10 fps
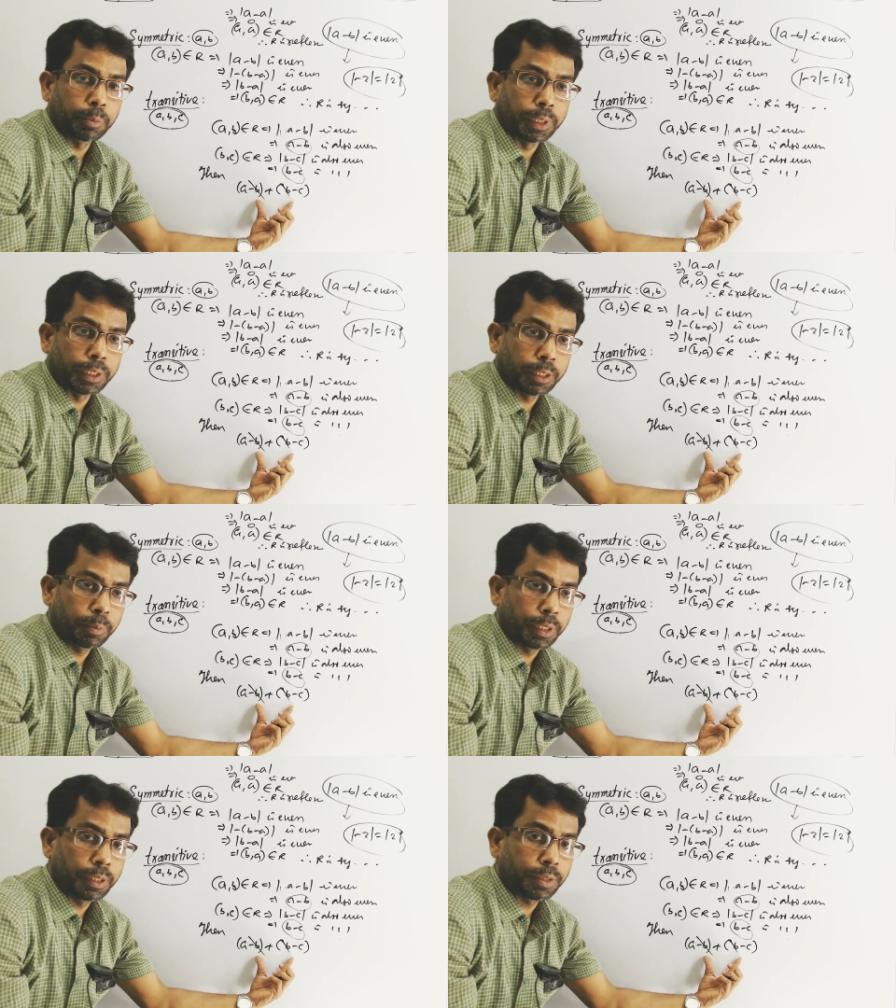That
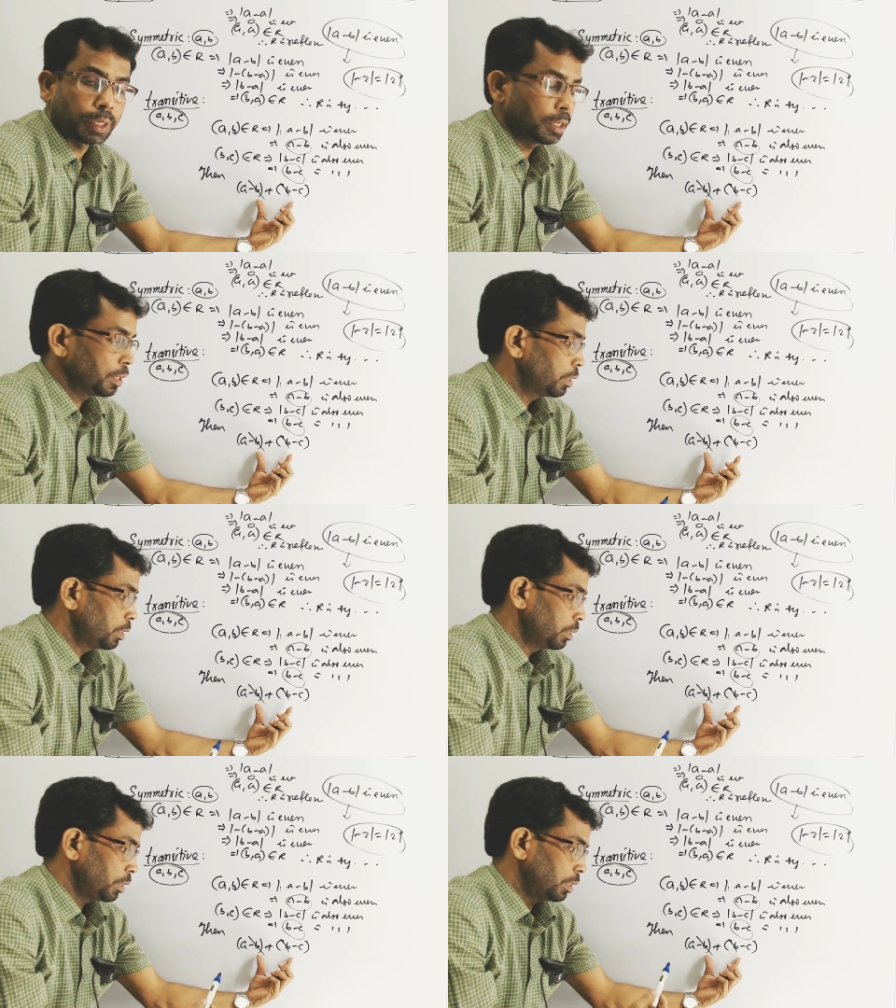means
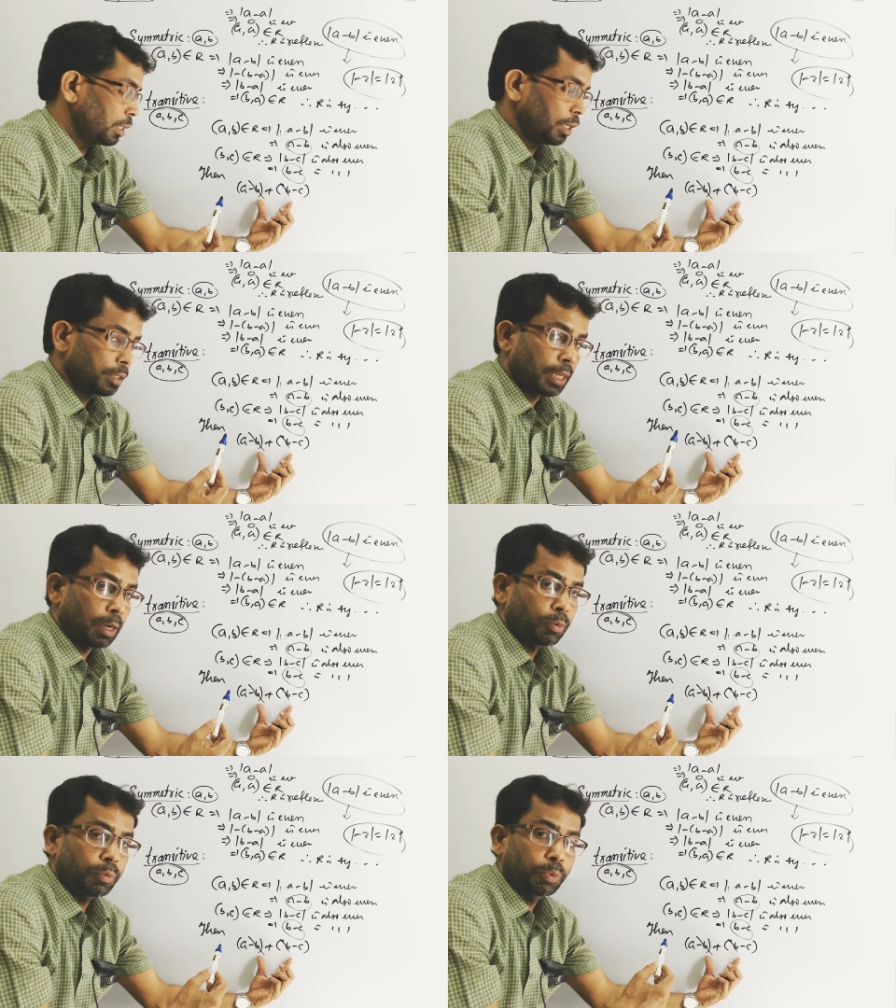the sum
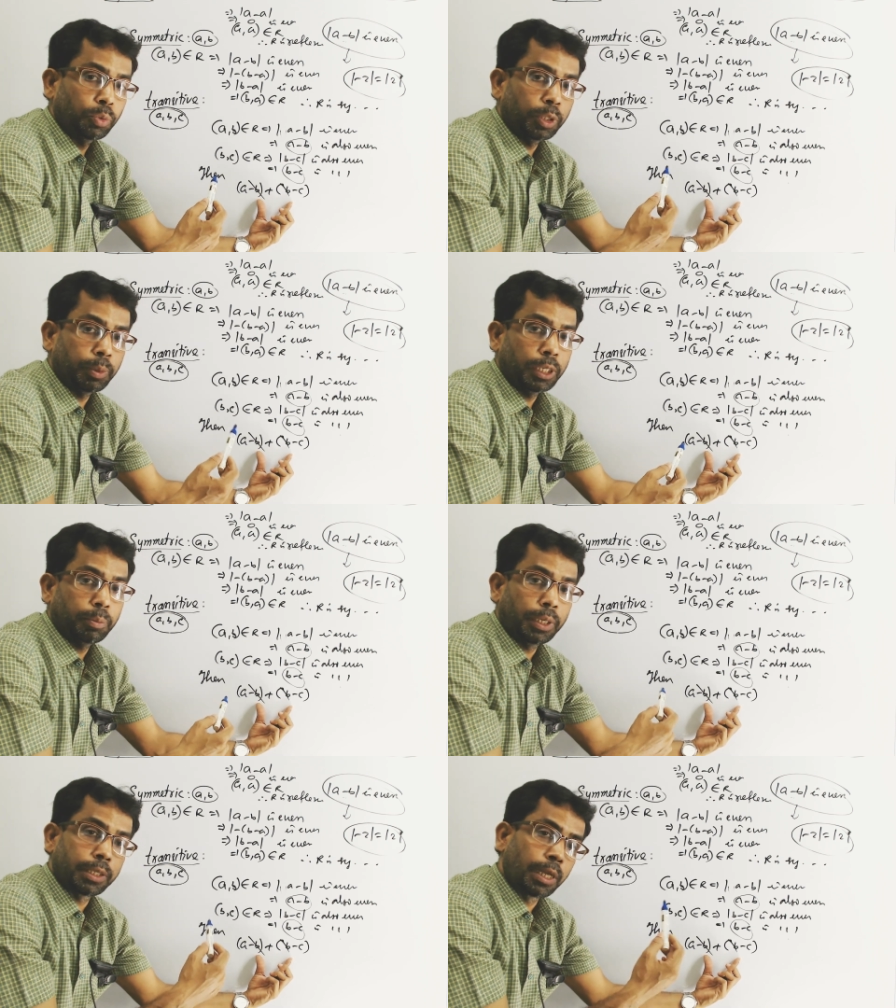of two even number is
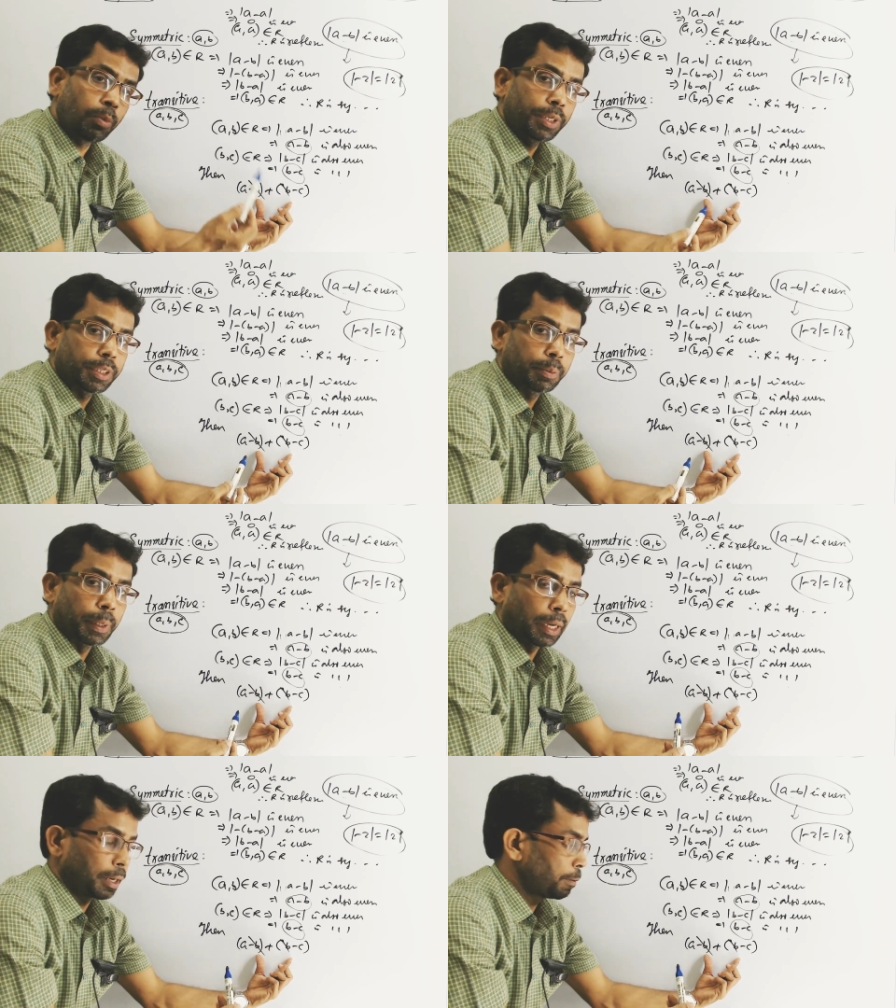always even,
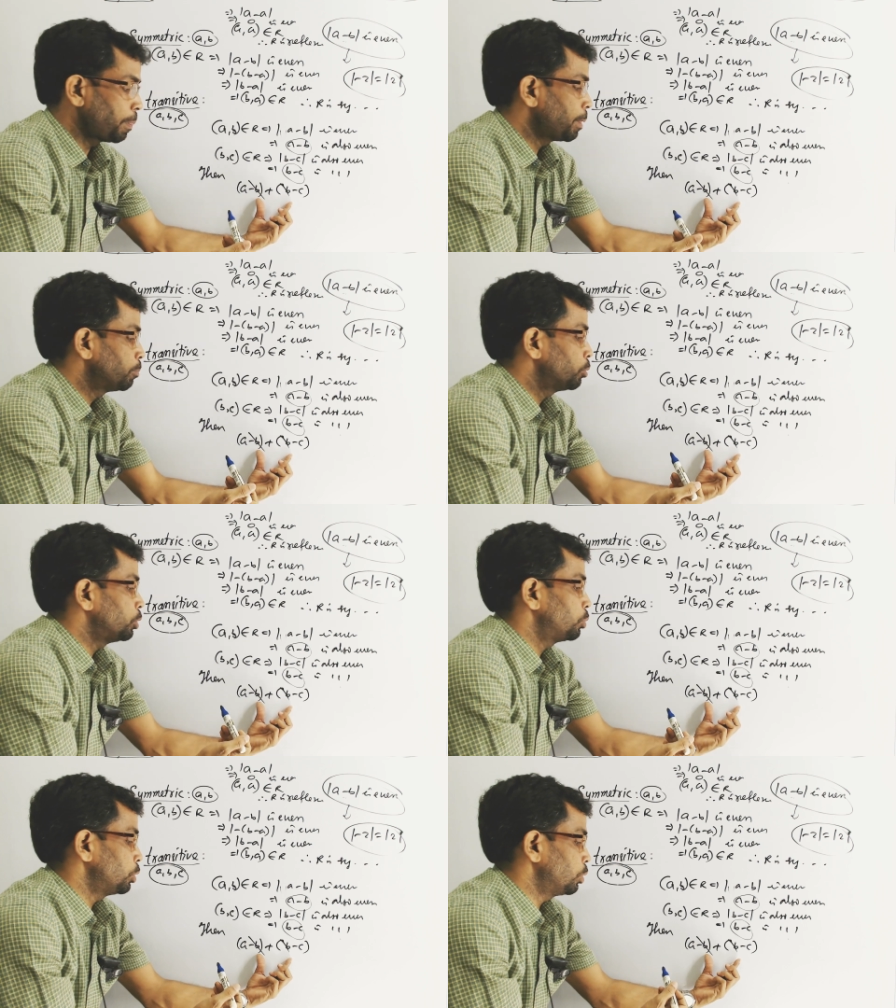which we
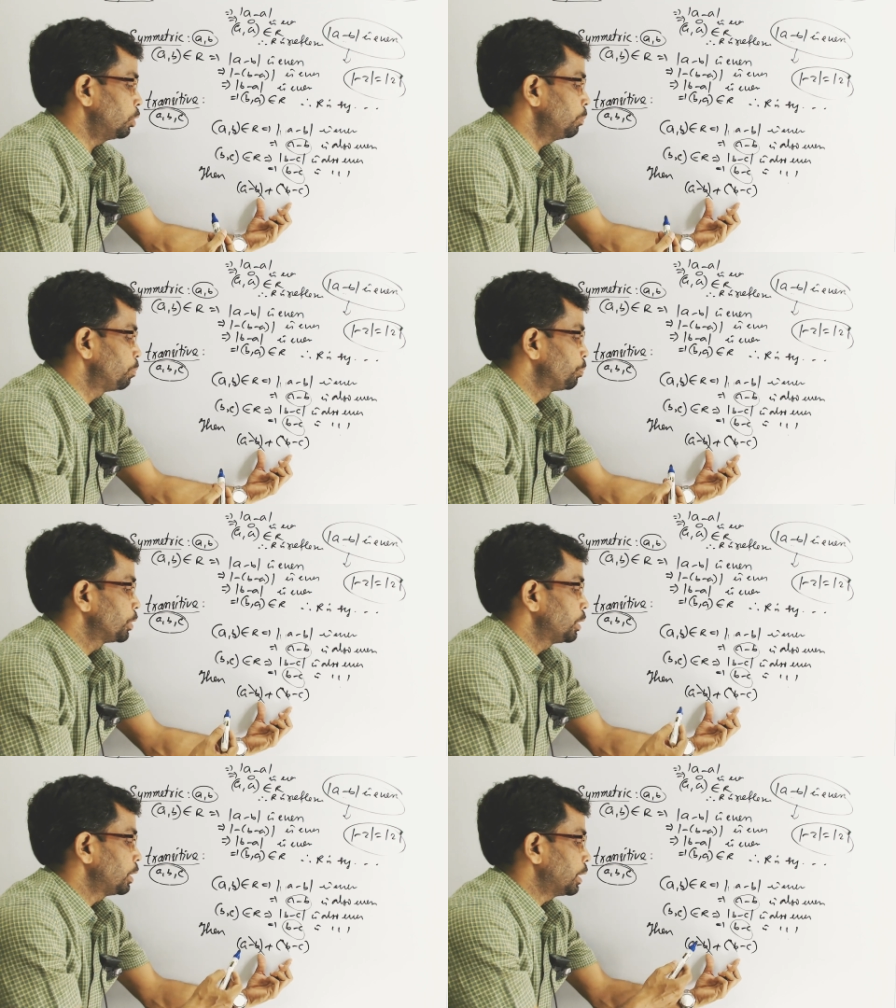know,
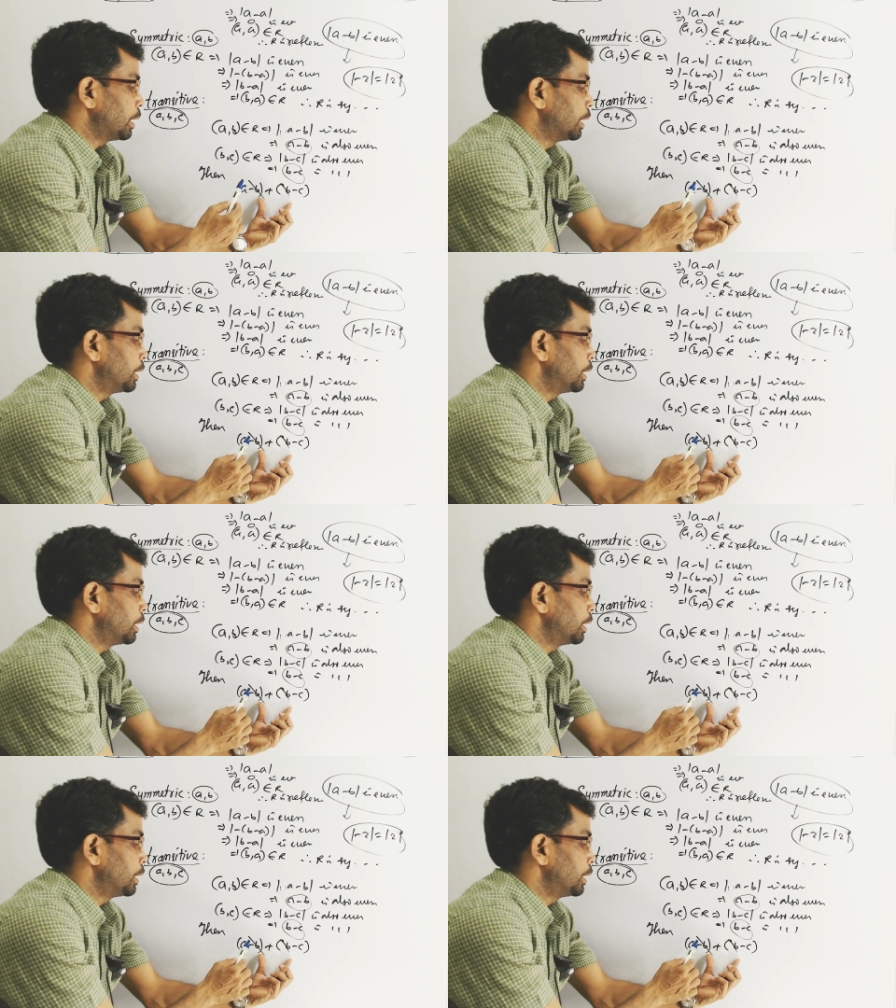and